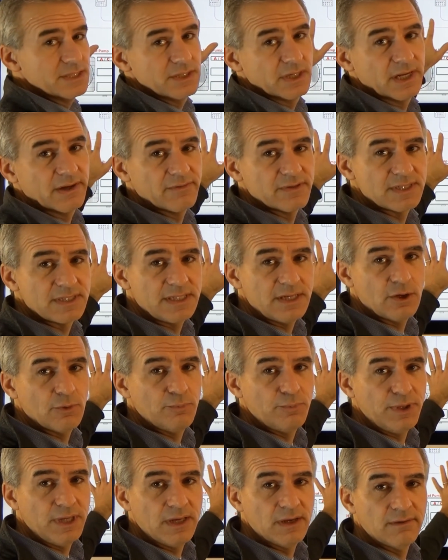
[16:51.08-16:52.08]
You'd have a
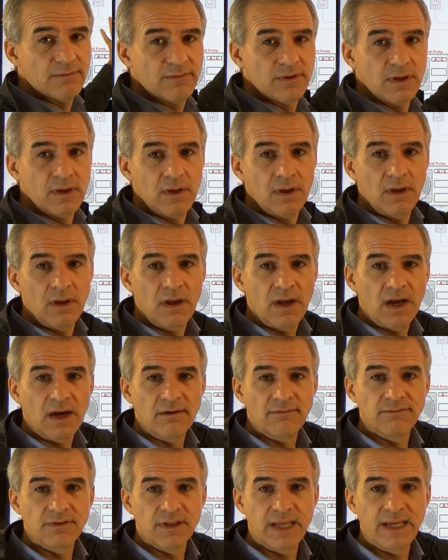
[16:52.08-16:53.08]
COP
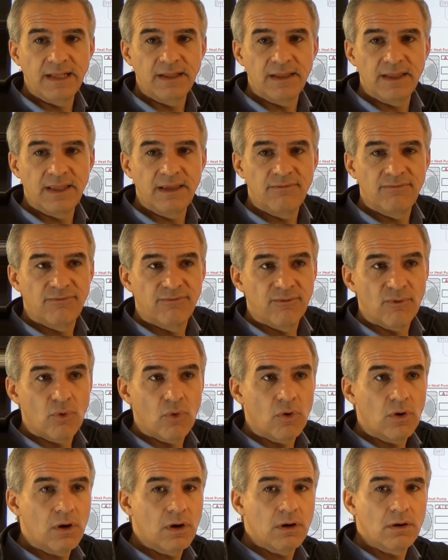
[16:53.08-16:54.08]
of likely
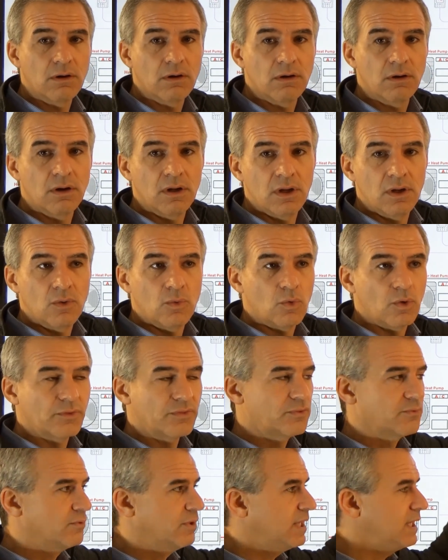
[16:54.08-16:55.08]
4 or
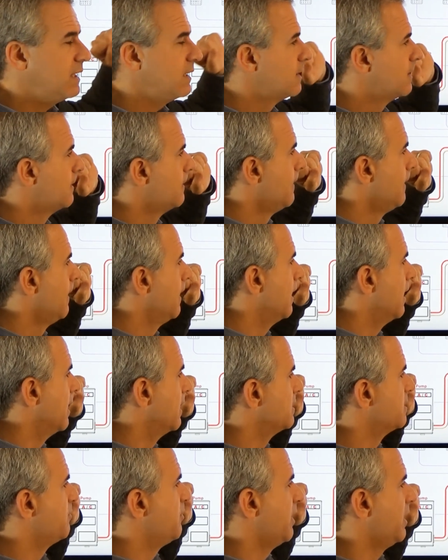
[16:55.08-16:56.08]
3,
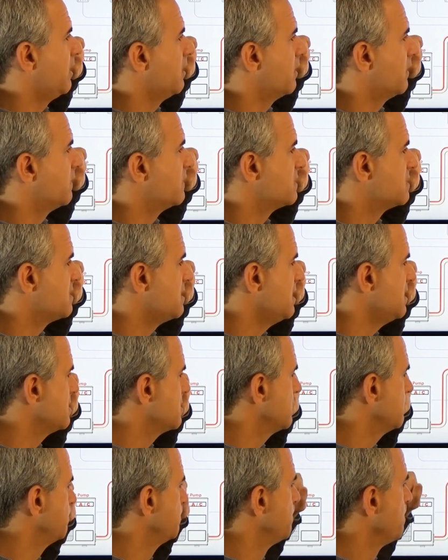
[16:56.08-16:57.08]
depending on the
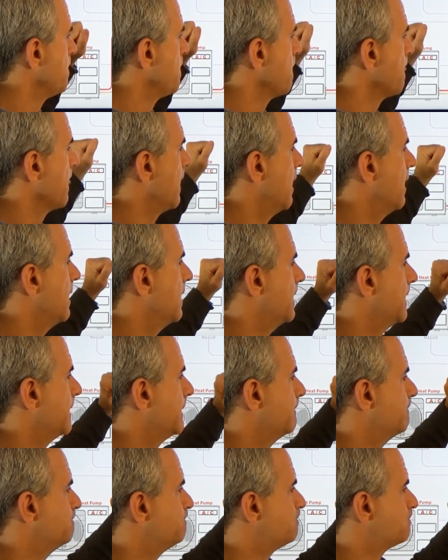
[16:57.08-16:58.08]
season.
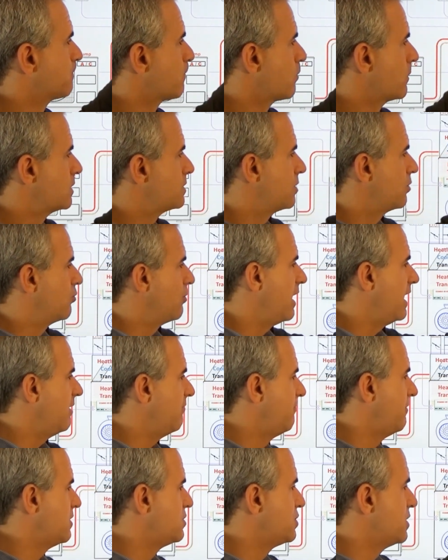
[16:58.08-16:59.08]
So great
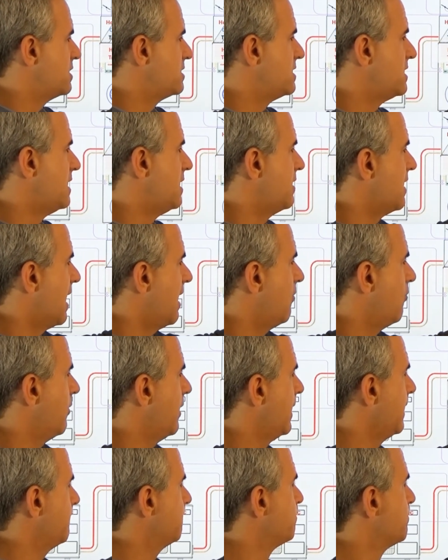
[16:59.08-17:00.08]
efficiency that
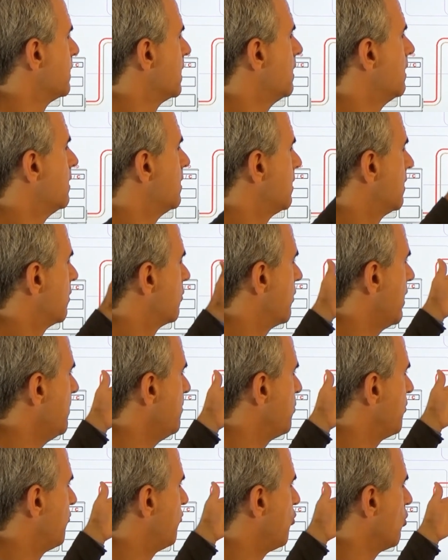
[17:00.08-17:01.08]
way. Great
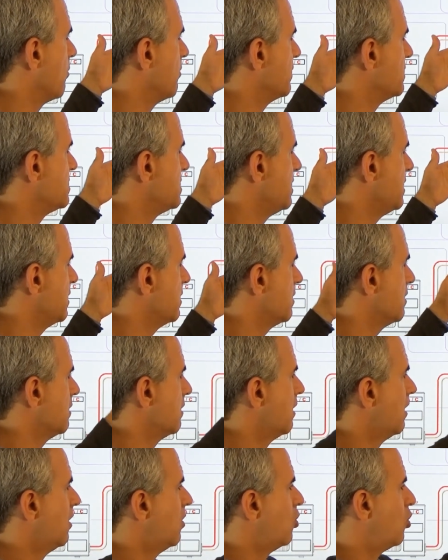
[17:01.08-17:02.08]
performance
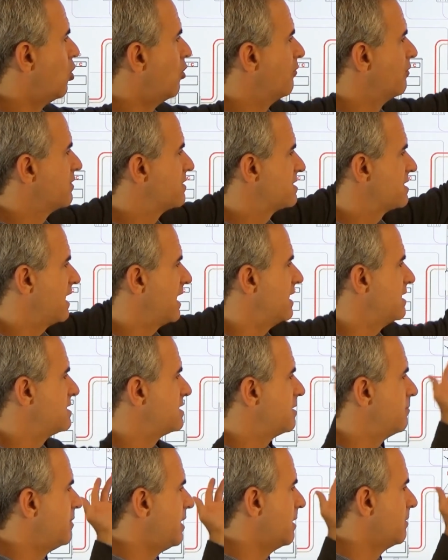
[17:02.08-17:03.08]
here. Oversized
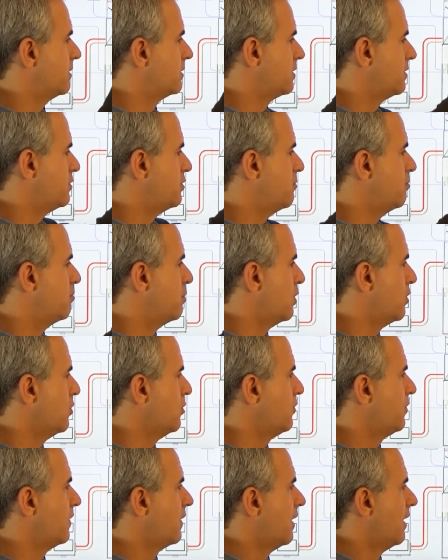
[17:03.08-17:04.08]
to be able to do
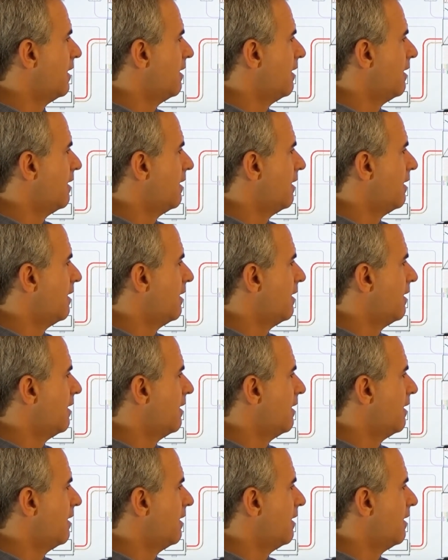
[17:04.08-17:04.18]
both.